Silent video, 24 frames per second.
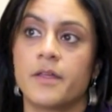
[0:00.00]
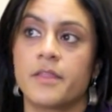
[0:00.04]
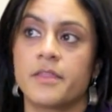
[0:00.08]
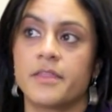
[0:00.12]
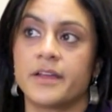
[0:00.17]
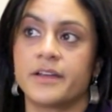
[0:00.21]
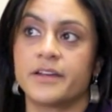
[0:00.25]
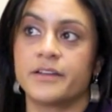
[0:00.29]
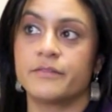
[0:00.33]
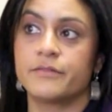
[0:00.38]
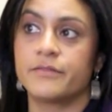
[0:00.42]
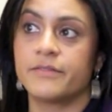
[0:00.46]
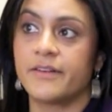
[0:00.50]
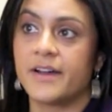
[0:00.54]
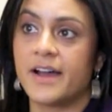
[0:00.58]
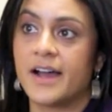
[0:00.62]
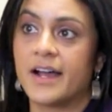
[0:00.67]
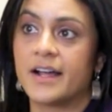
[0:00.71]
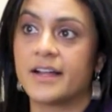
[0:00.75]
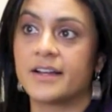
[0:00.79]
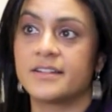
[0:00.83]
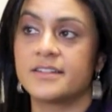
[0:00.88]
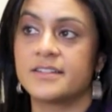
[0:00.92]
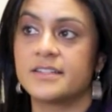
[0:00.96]
that in
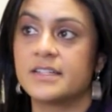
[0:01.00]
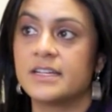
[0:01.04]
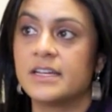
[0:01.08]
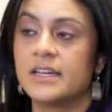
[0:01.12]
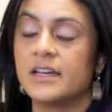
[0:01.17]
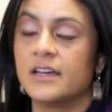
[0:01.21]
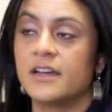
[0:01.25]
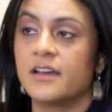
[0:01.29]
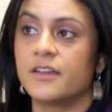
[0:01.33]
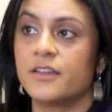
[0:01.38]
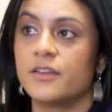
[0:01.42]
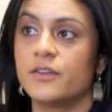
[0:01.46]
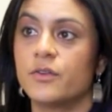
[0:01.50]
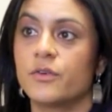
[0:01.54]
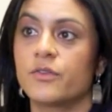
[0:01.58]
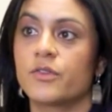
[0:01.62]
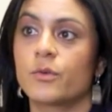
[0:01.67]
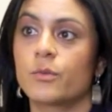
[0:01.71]
fact, you know,